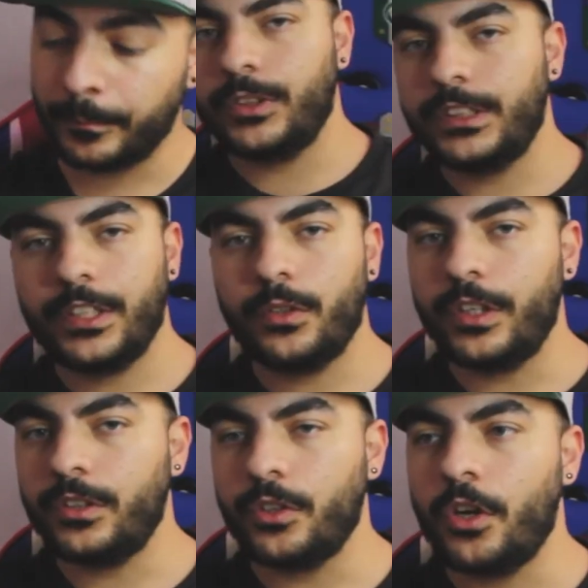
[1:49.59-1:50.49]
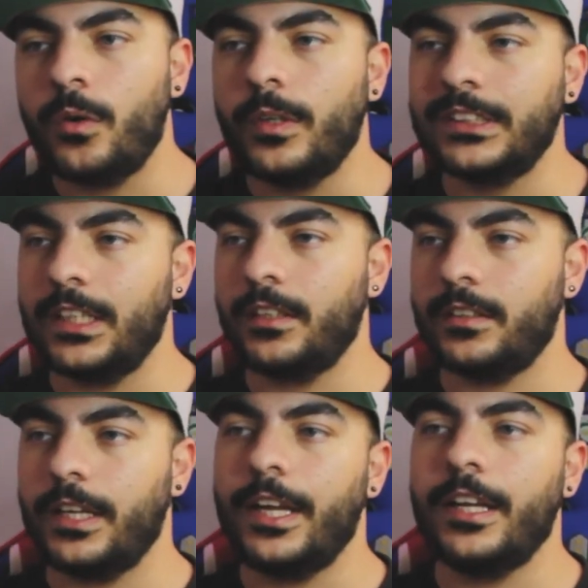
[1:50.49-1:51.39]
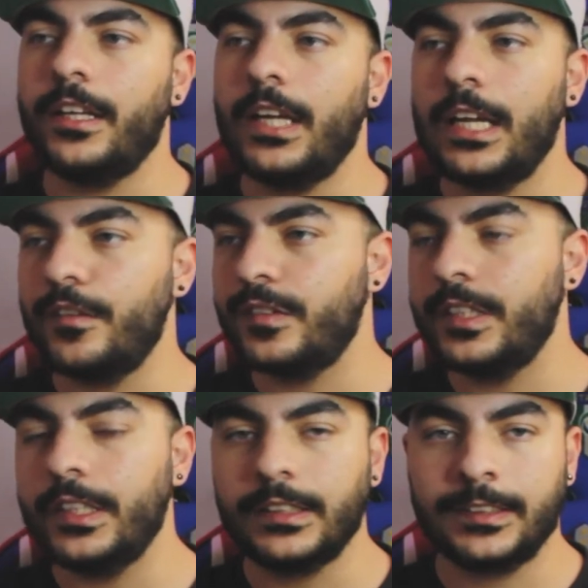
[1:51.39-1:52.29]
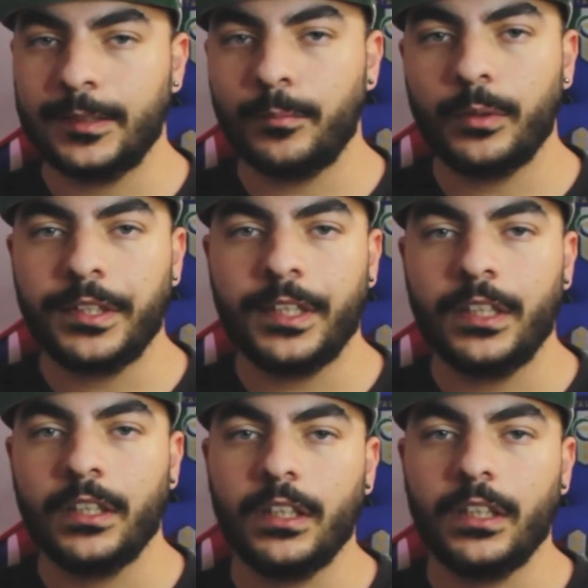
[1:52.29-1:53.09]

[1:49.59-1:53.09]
First thing you need to know is that a NFT is simply